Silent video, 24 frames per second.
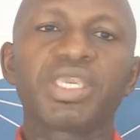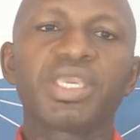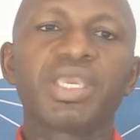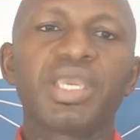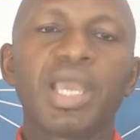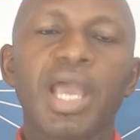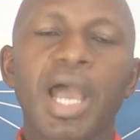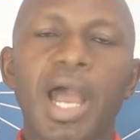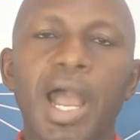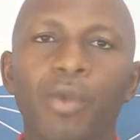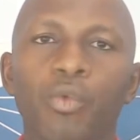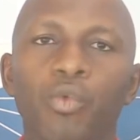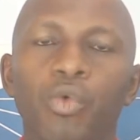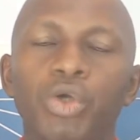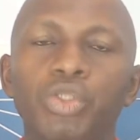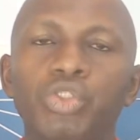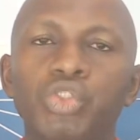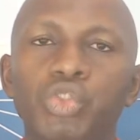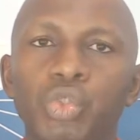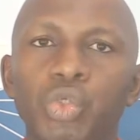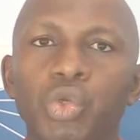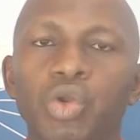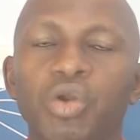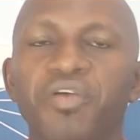I want to
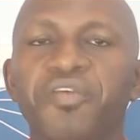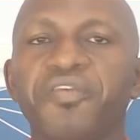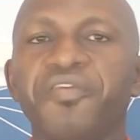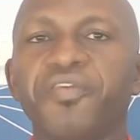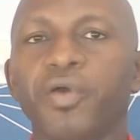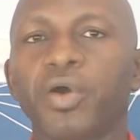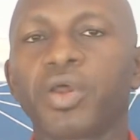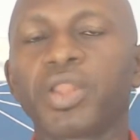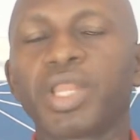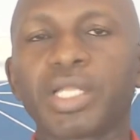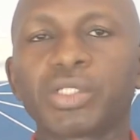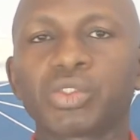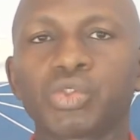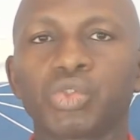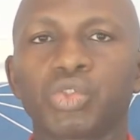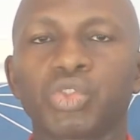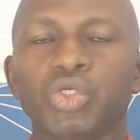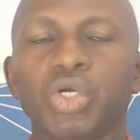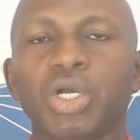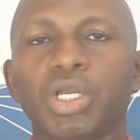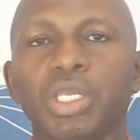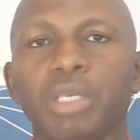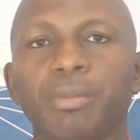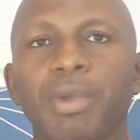go further to talk
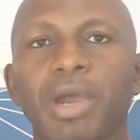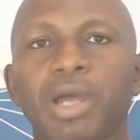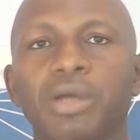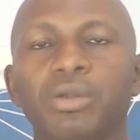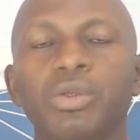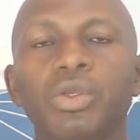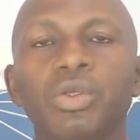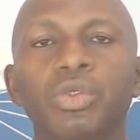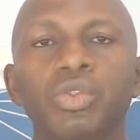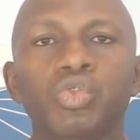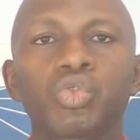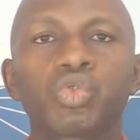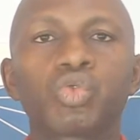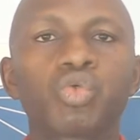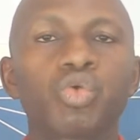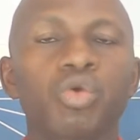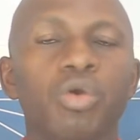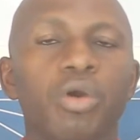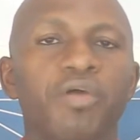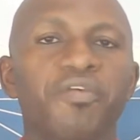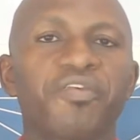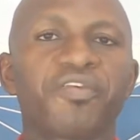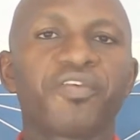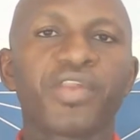about 2 or
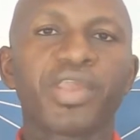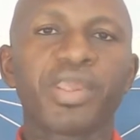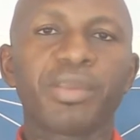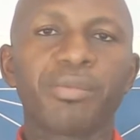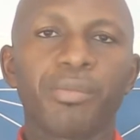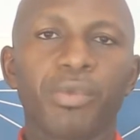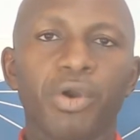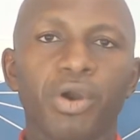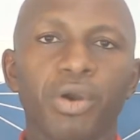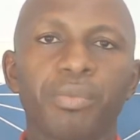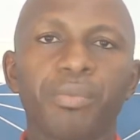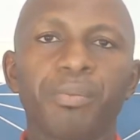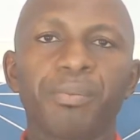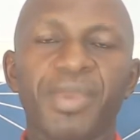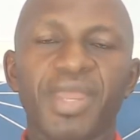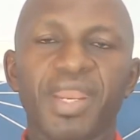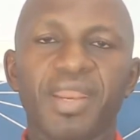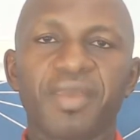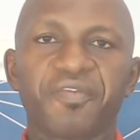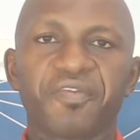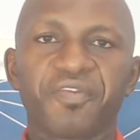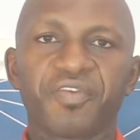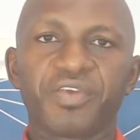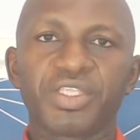3 more
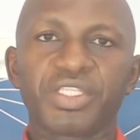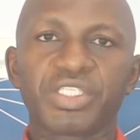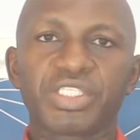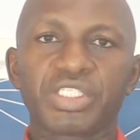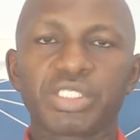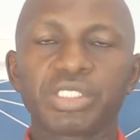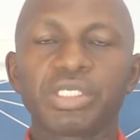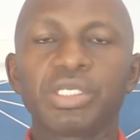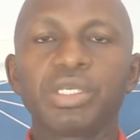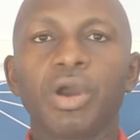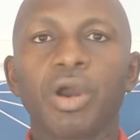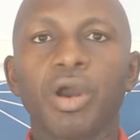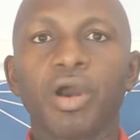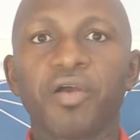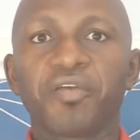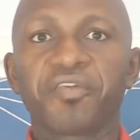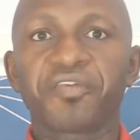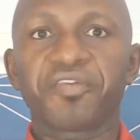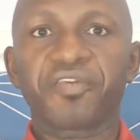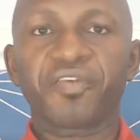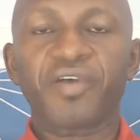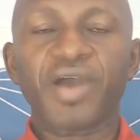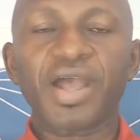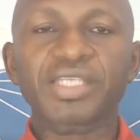benefits of
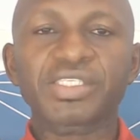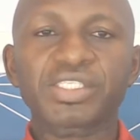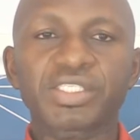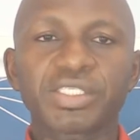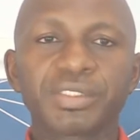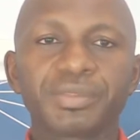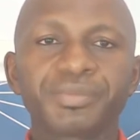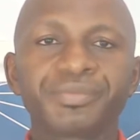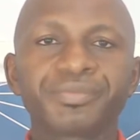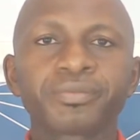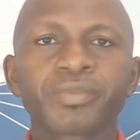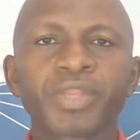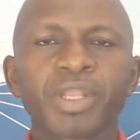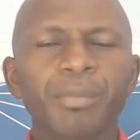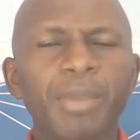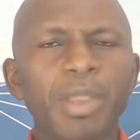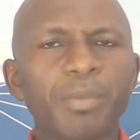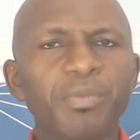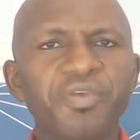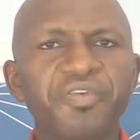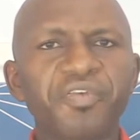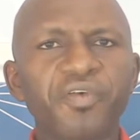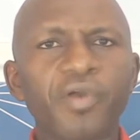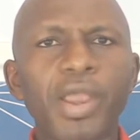fasting. But
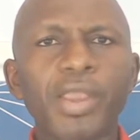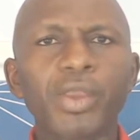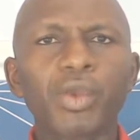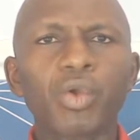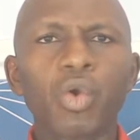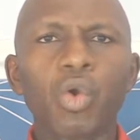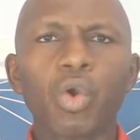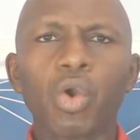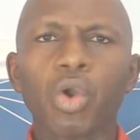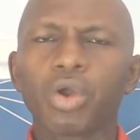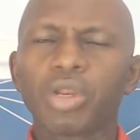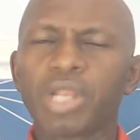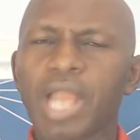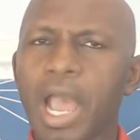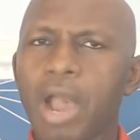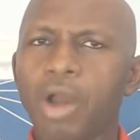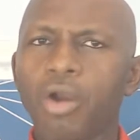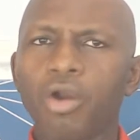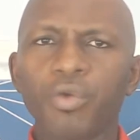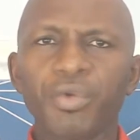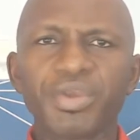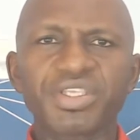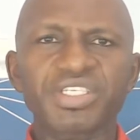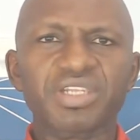before I go on, I
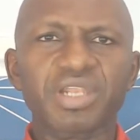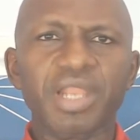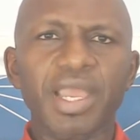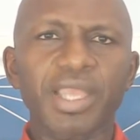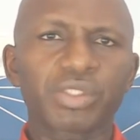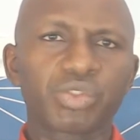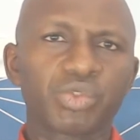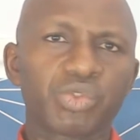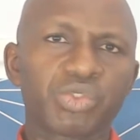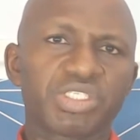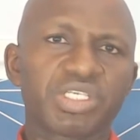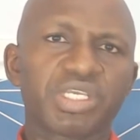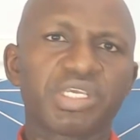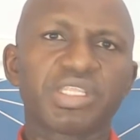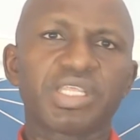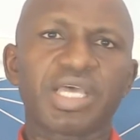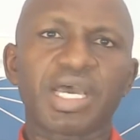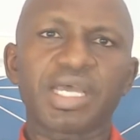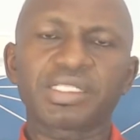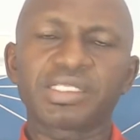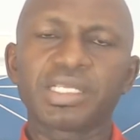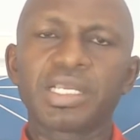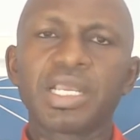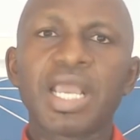always like to say that
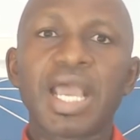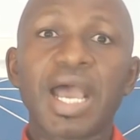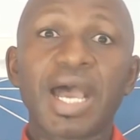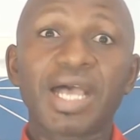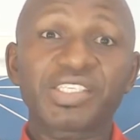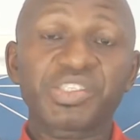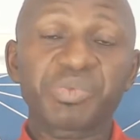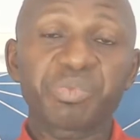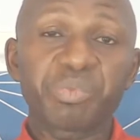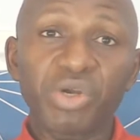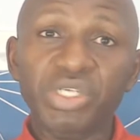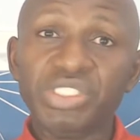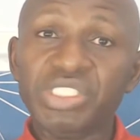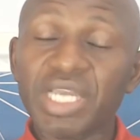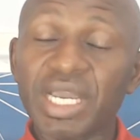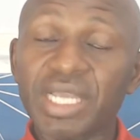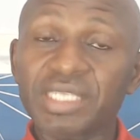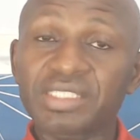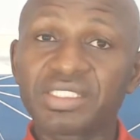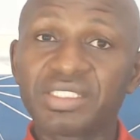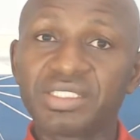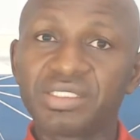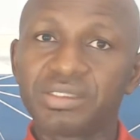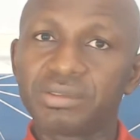as much as
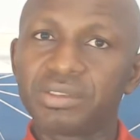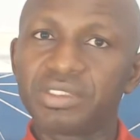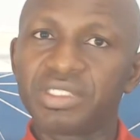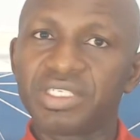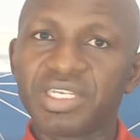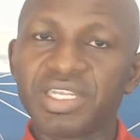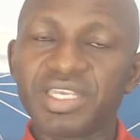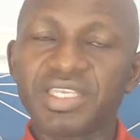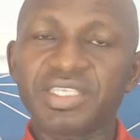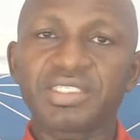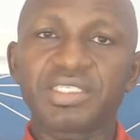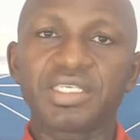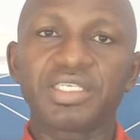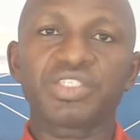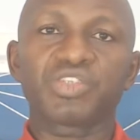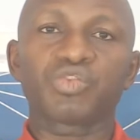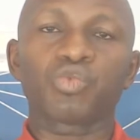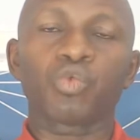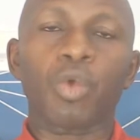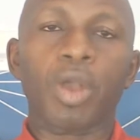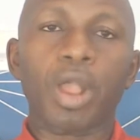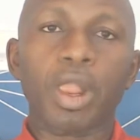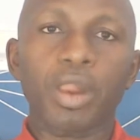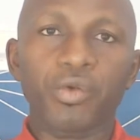this is
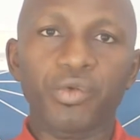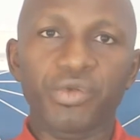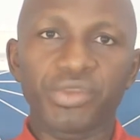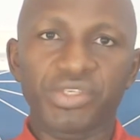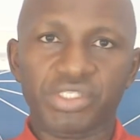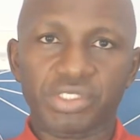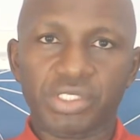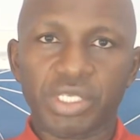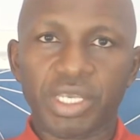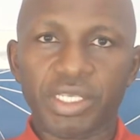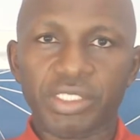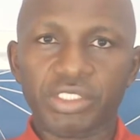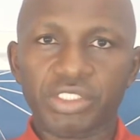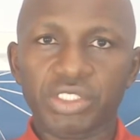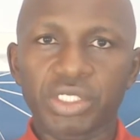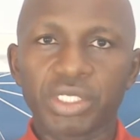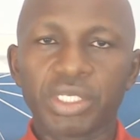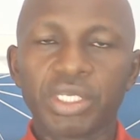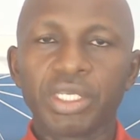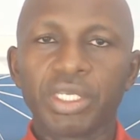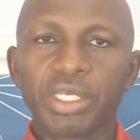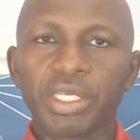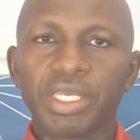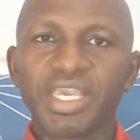well researched,
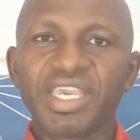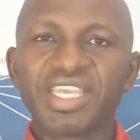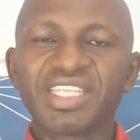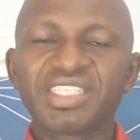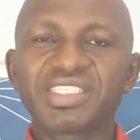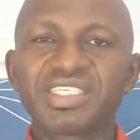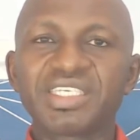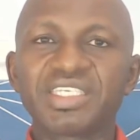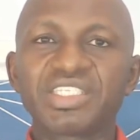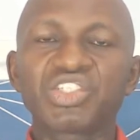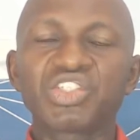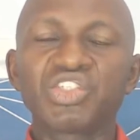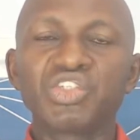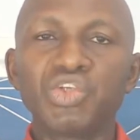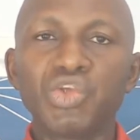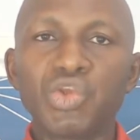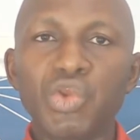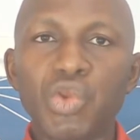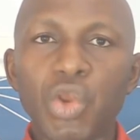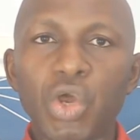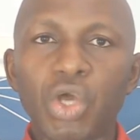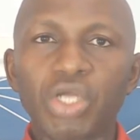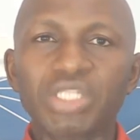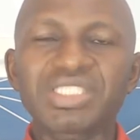it is
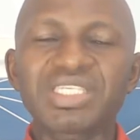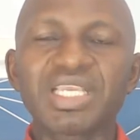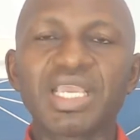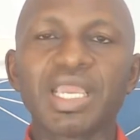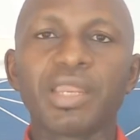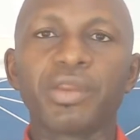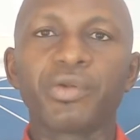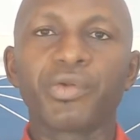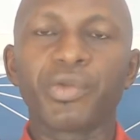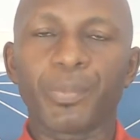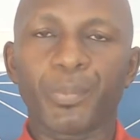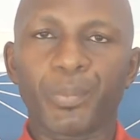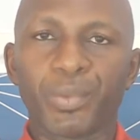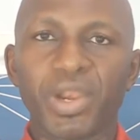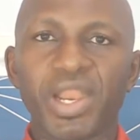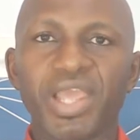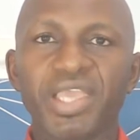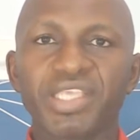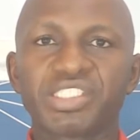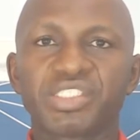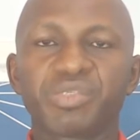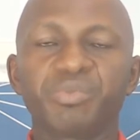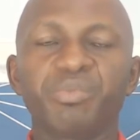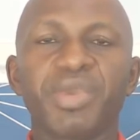not a
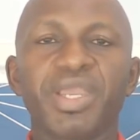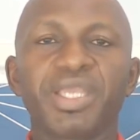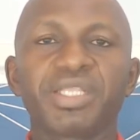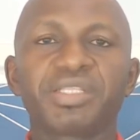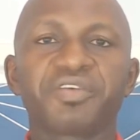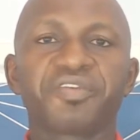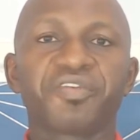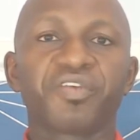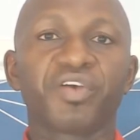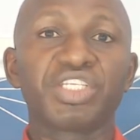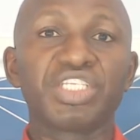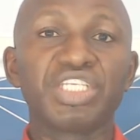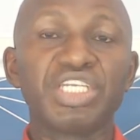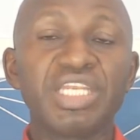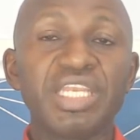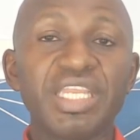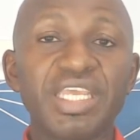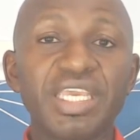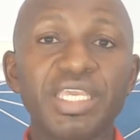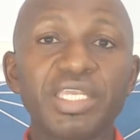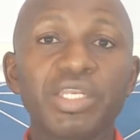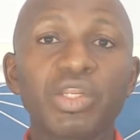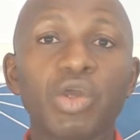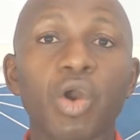replacement for the
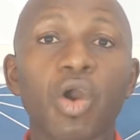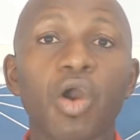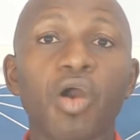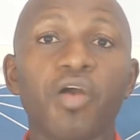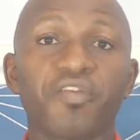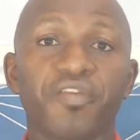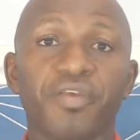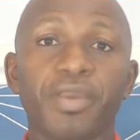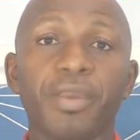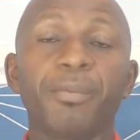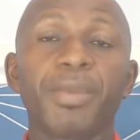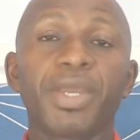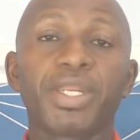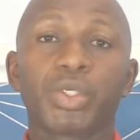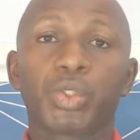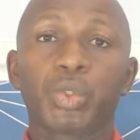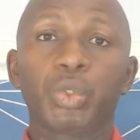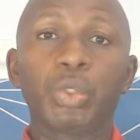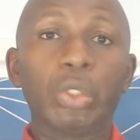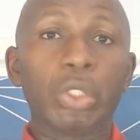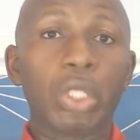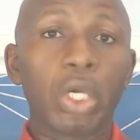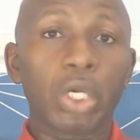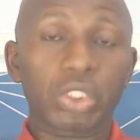need of a medical
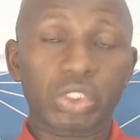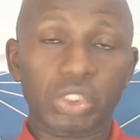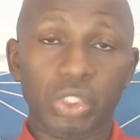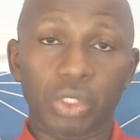doctor.